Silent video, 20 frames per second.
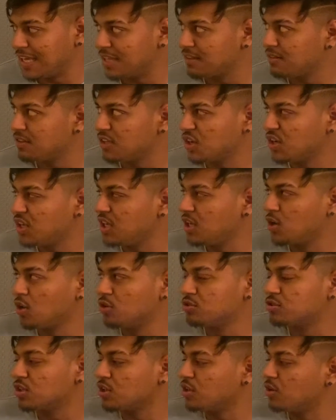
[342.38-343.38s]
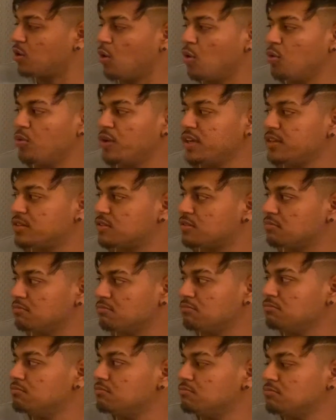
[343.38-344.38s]
Your ego is going to always
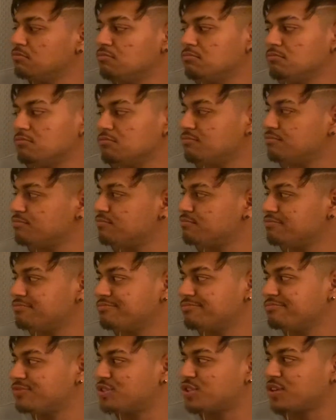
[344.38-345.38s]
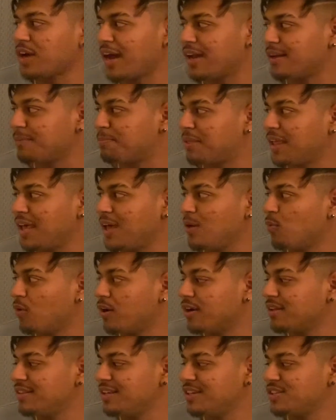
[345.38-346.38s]
try to play one
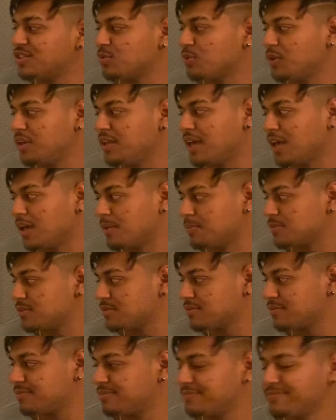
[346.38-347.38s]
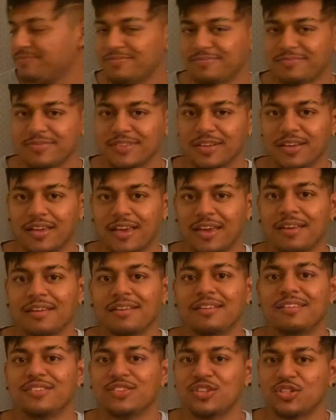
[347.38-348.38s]
of these three games, okay?
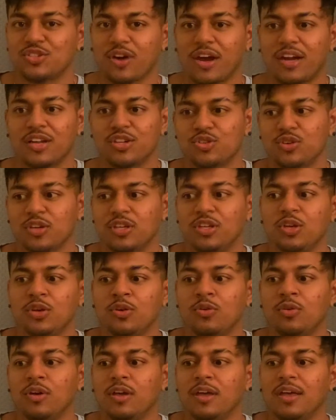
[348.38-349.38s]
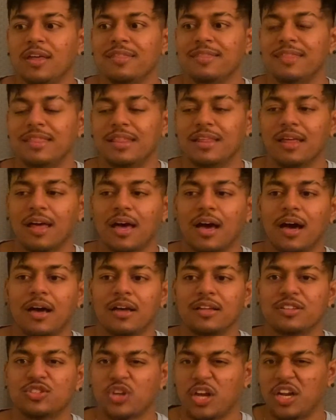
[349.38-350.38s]
To try to trick you,
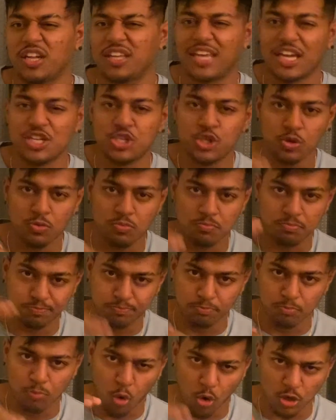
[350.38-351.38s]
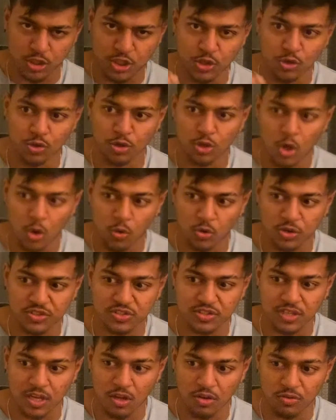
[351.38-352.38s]
try to get you more to your lower
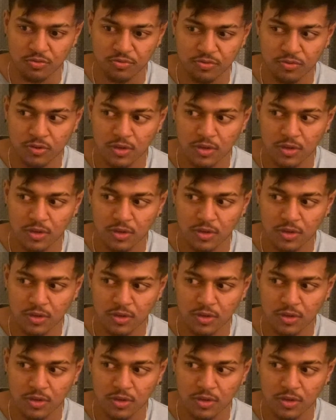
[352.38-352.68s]
self